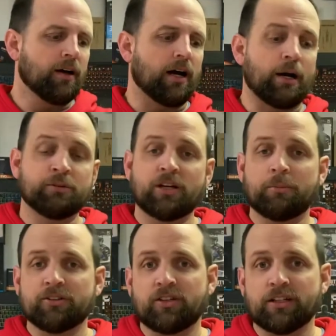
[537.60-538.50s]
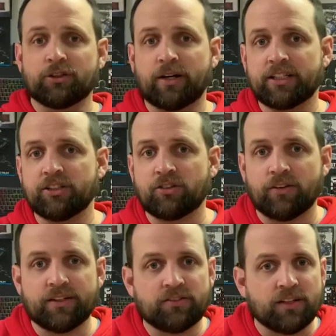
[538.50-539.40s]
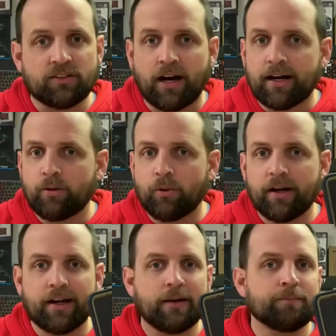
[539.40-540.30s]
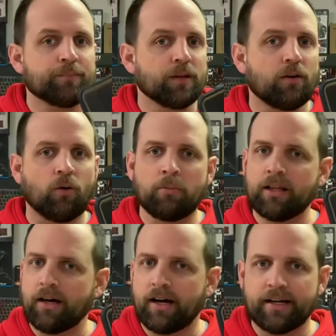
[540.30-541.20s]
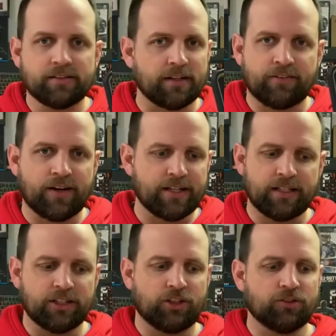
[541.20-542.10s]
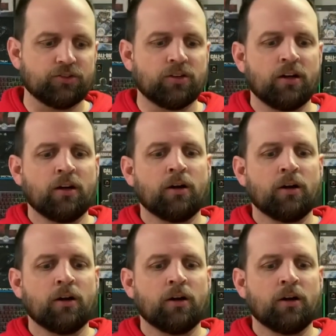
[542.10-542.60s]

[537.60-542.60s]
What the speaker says: I was able to see the directions on this the entire way, all my lines. I never had any issues.